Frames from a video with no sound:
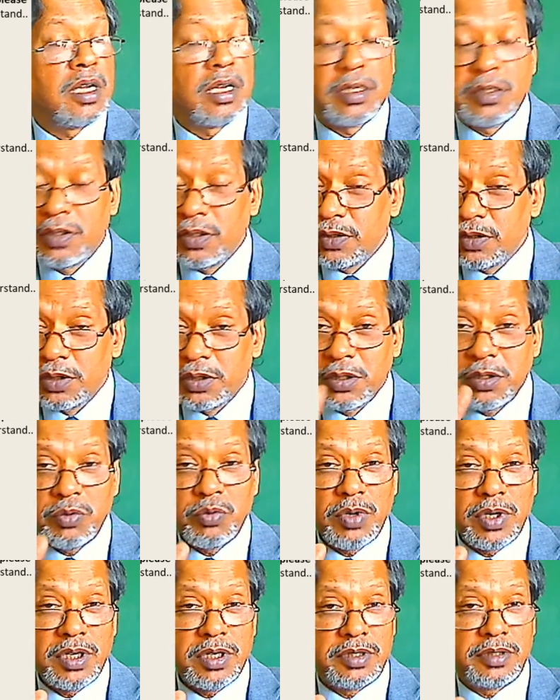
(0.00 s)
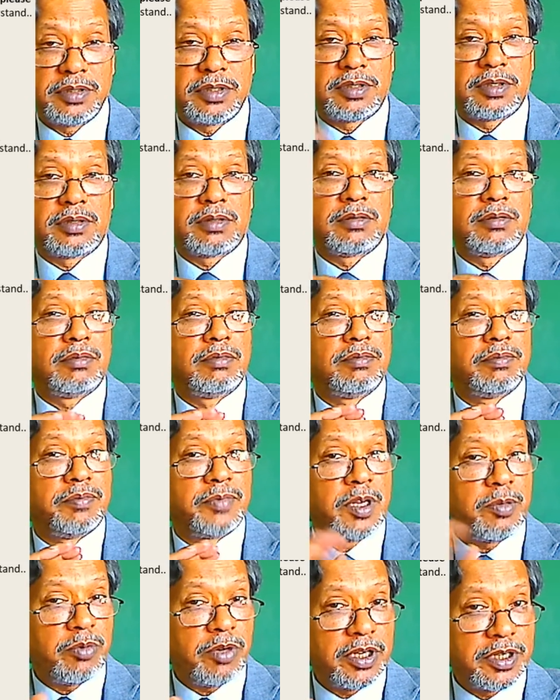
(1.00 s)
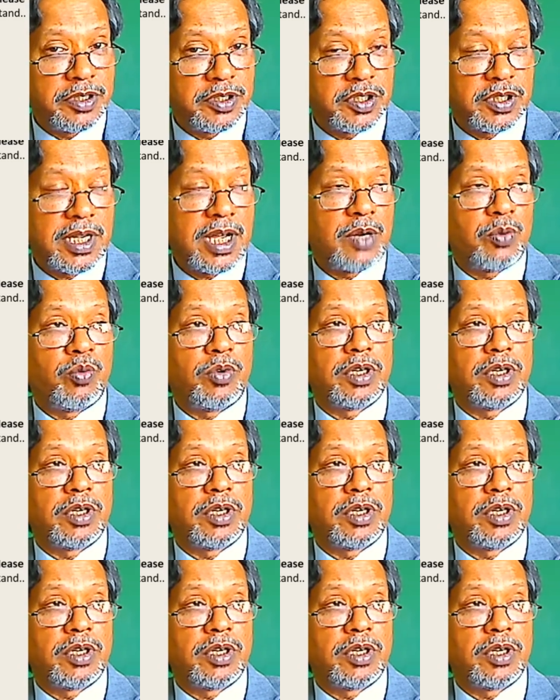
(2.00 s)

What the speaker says: In just 2 words, people understand